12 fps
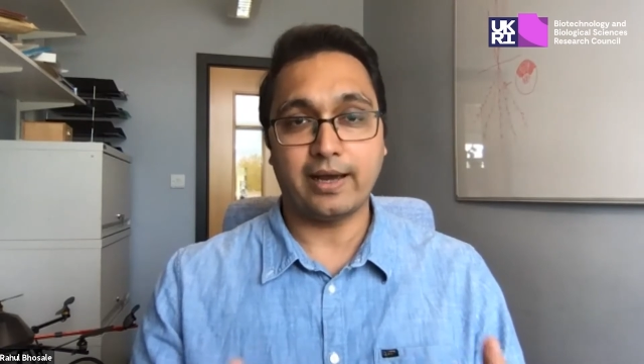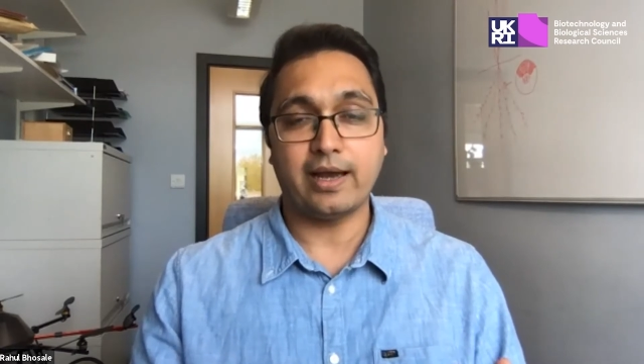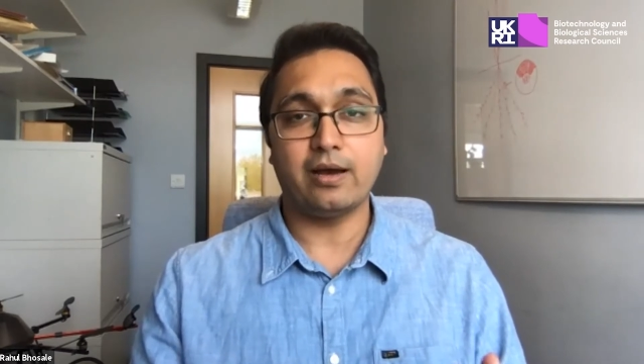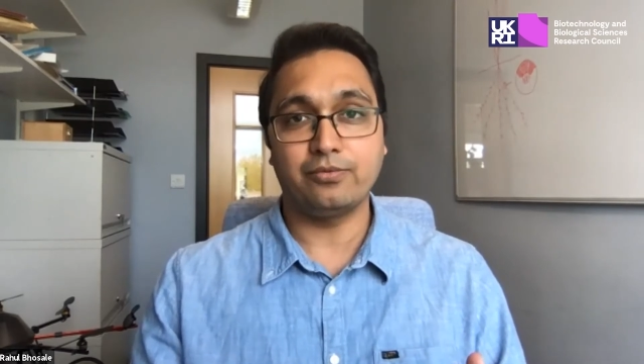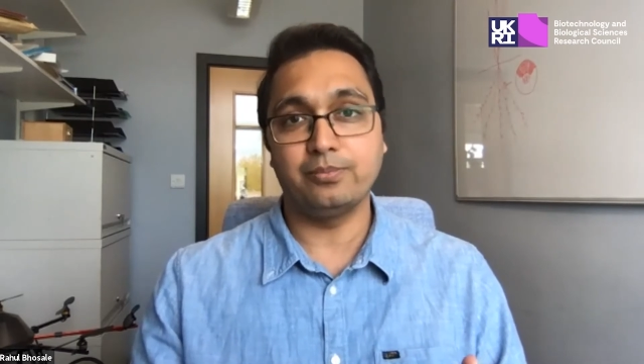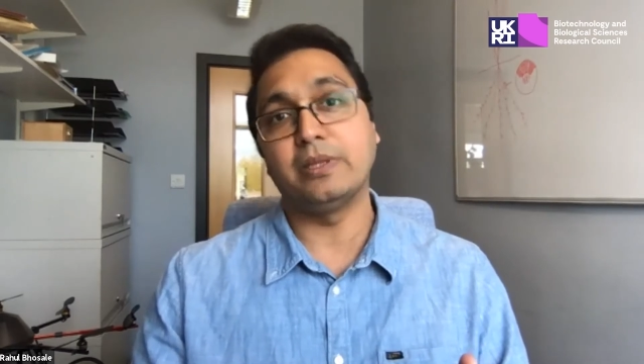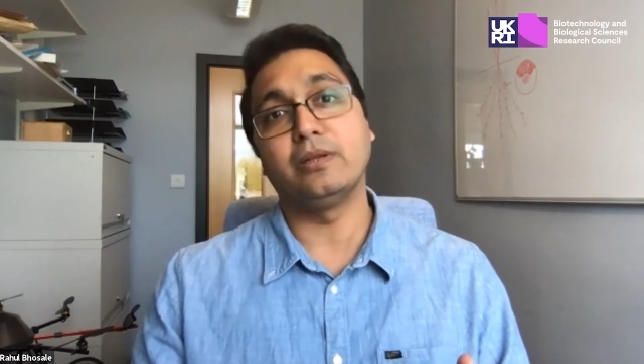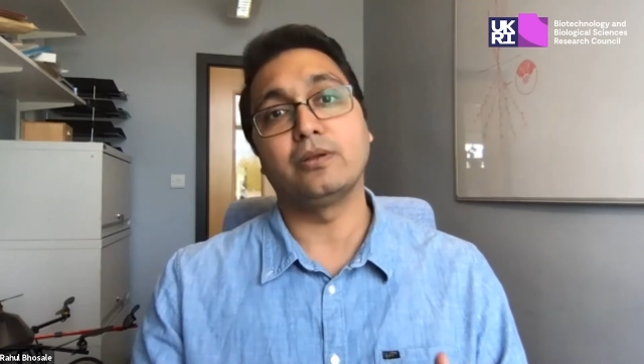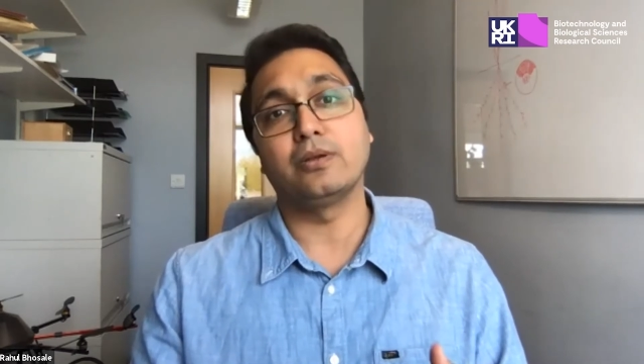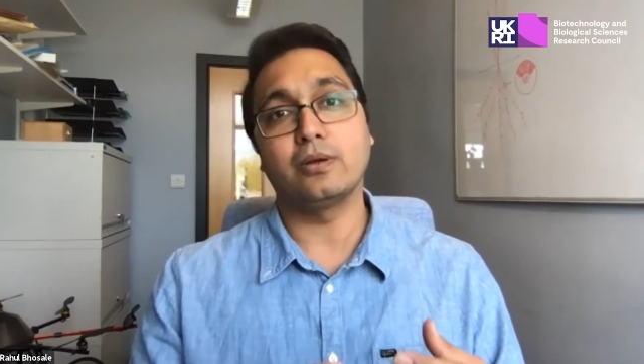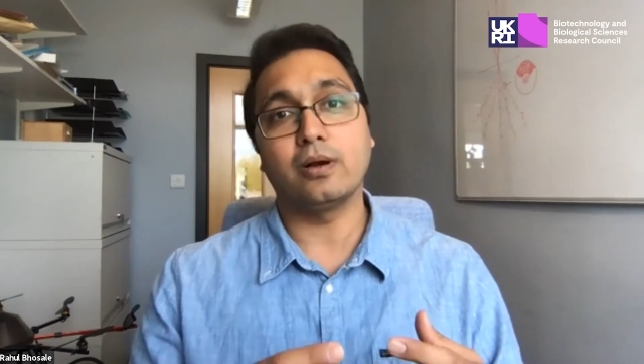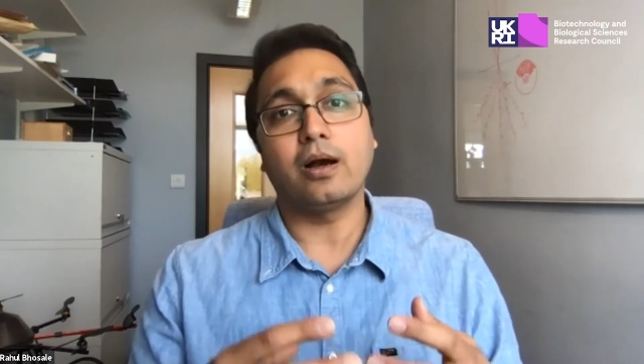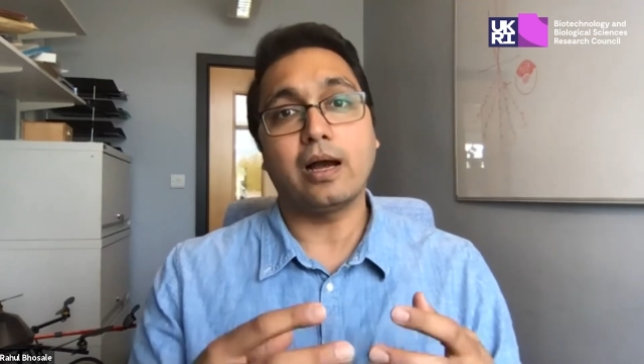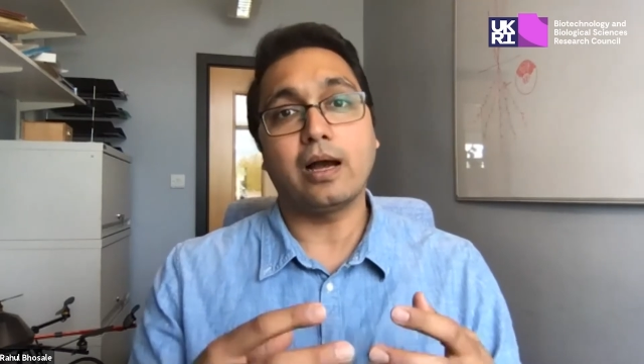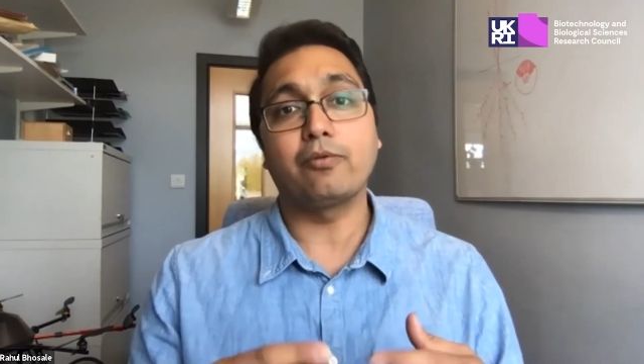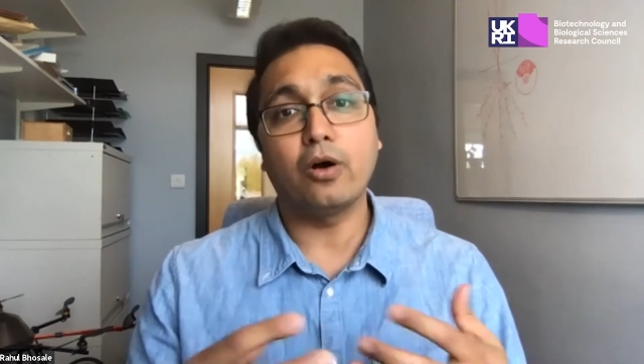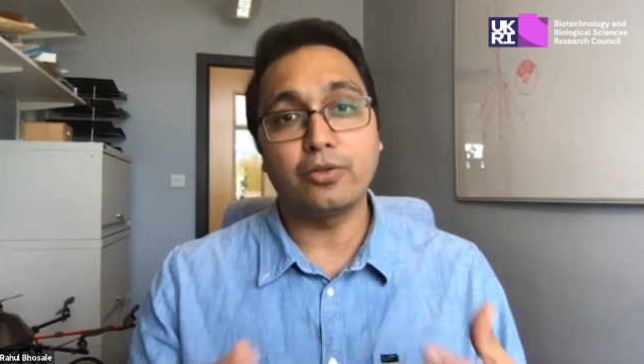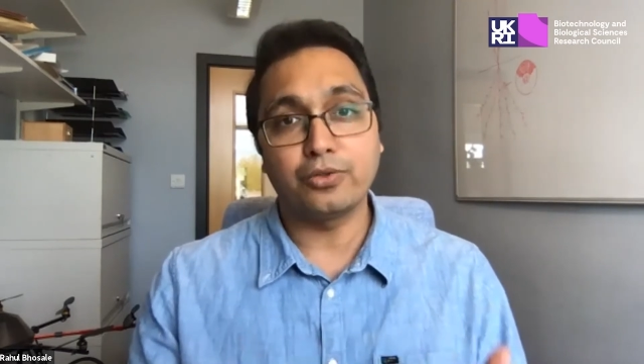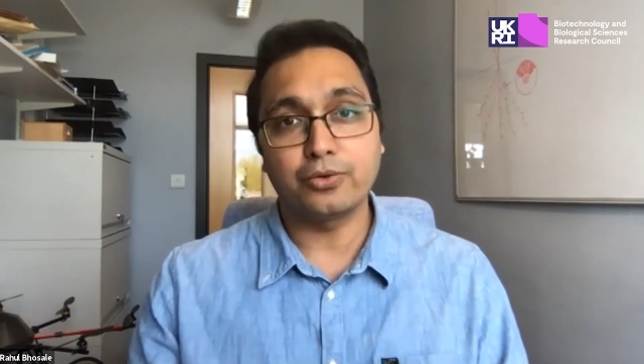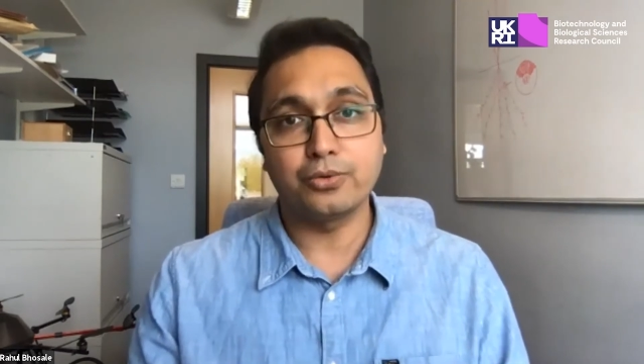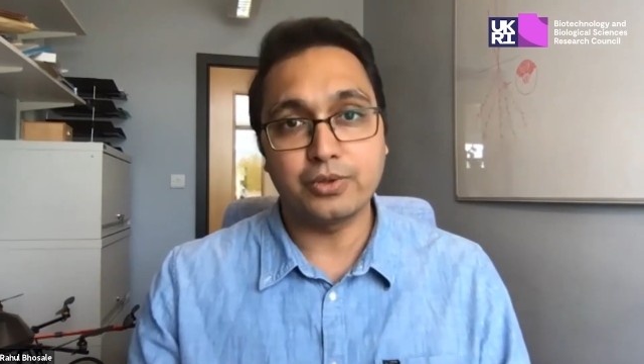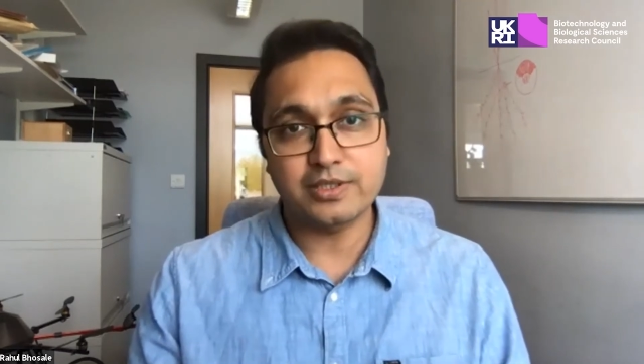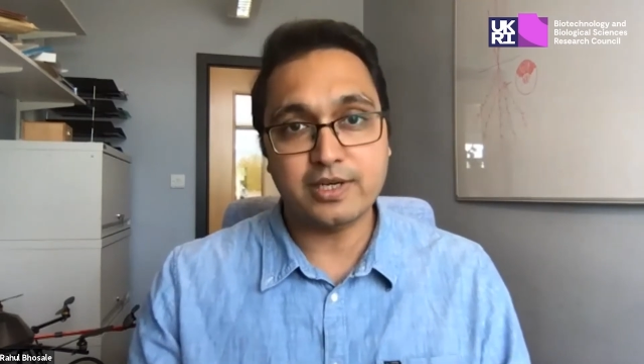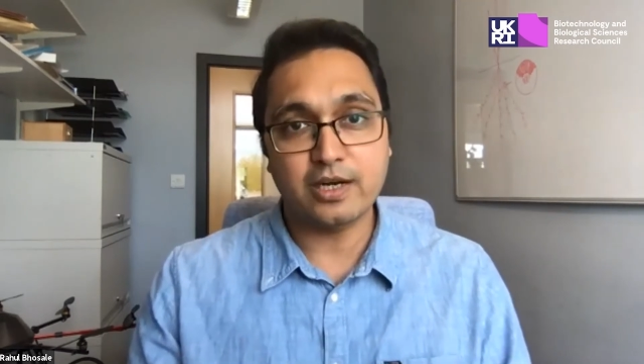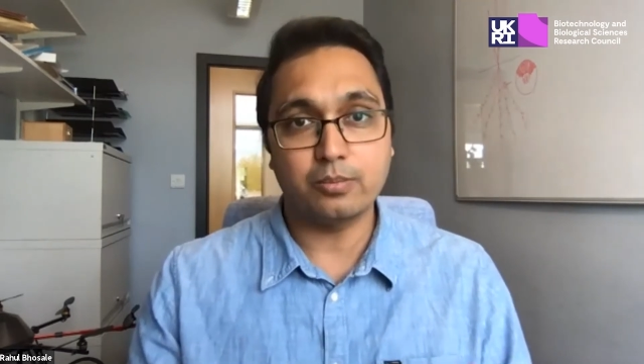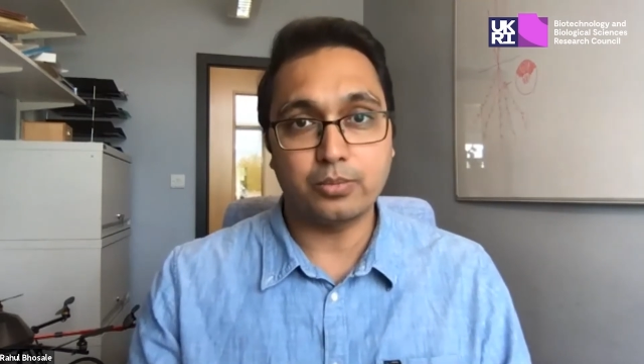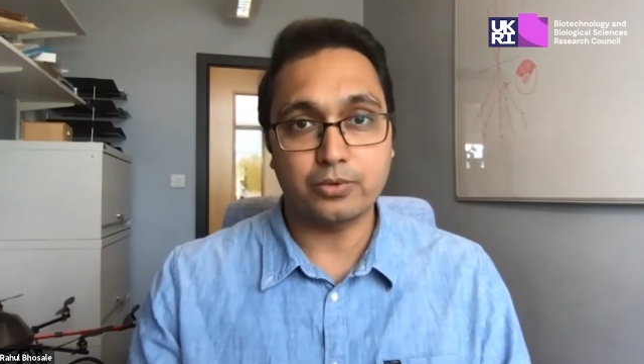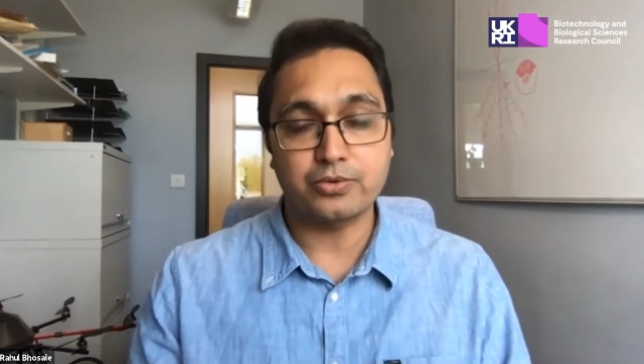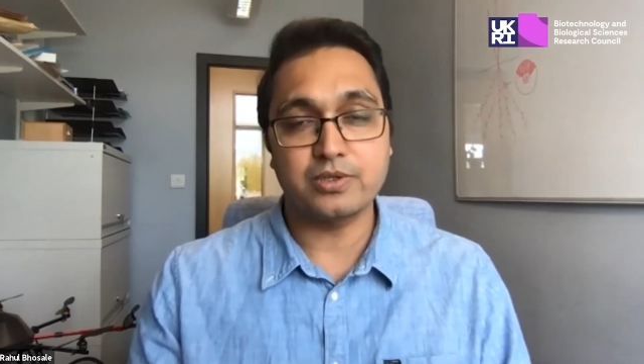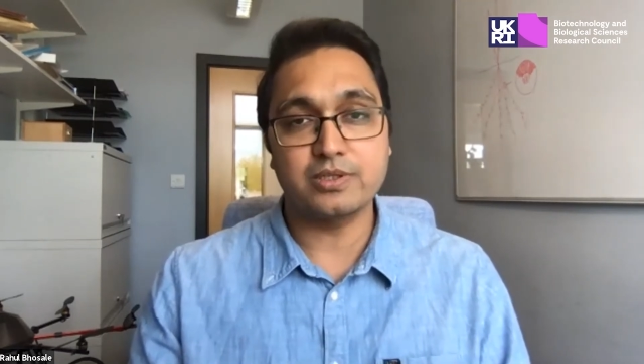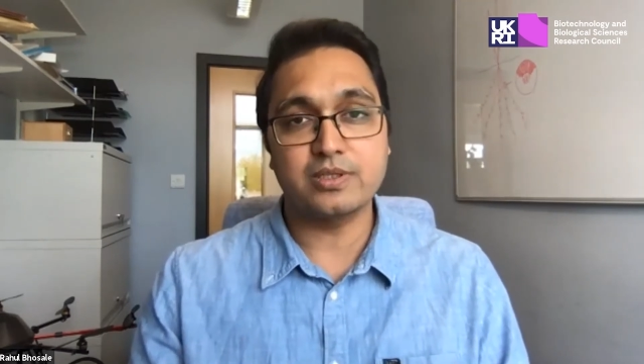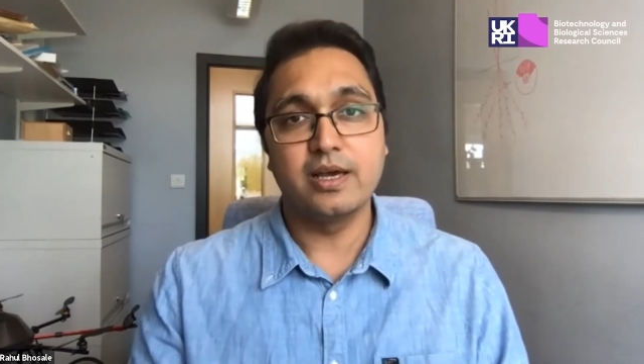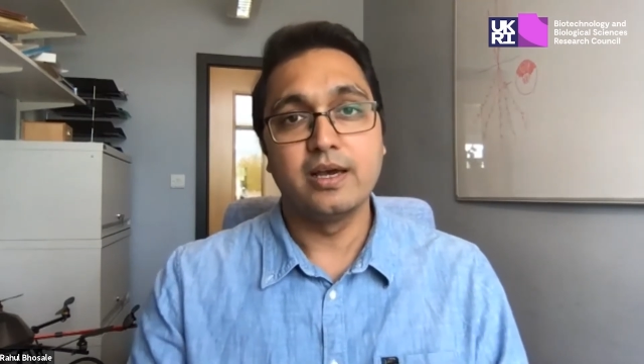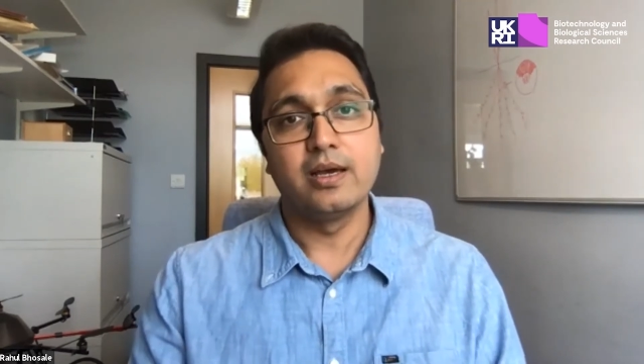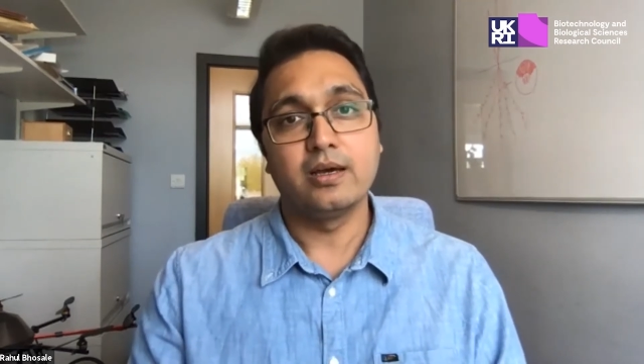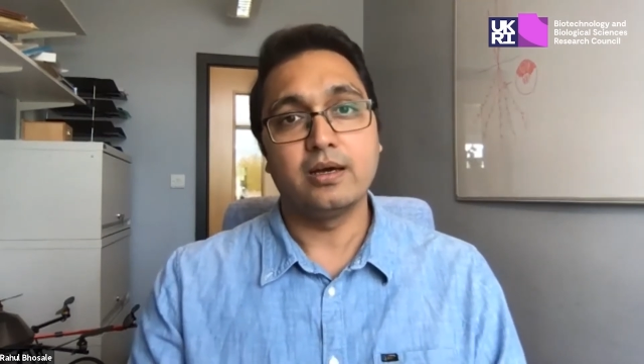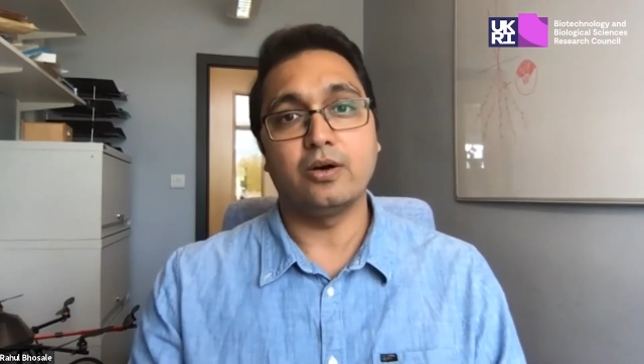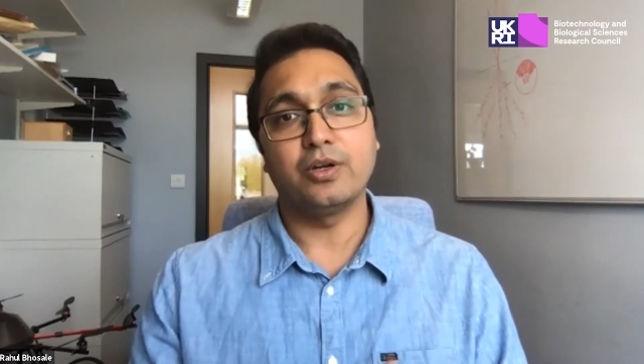have gone through this kind of process or